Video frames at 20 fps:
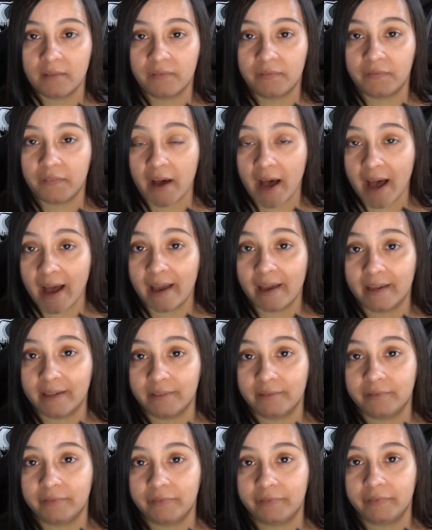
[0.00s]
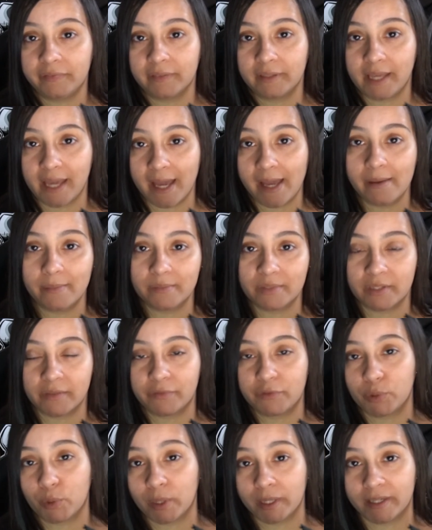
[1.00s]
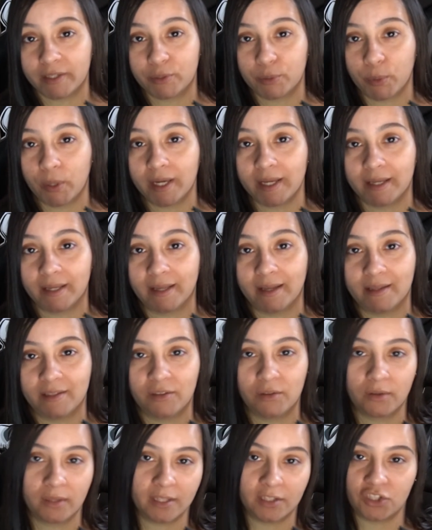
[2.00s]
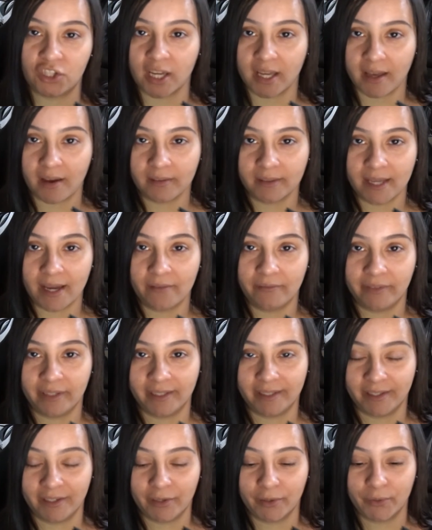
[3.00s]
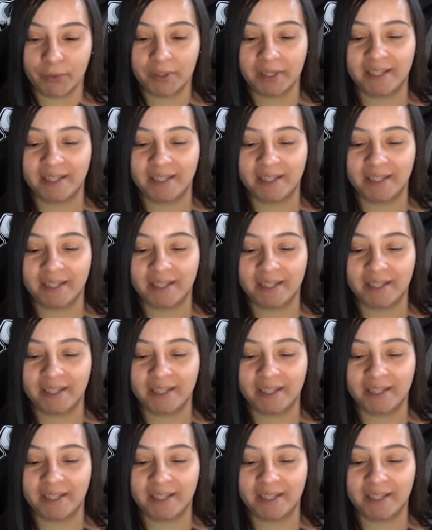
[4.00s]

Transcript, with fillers: five games of 2020 and you can check out that video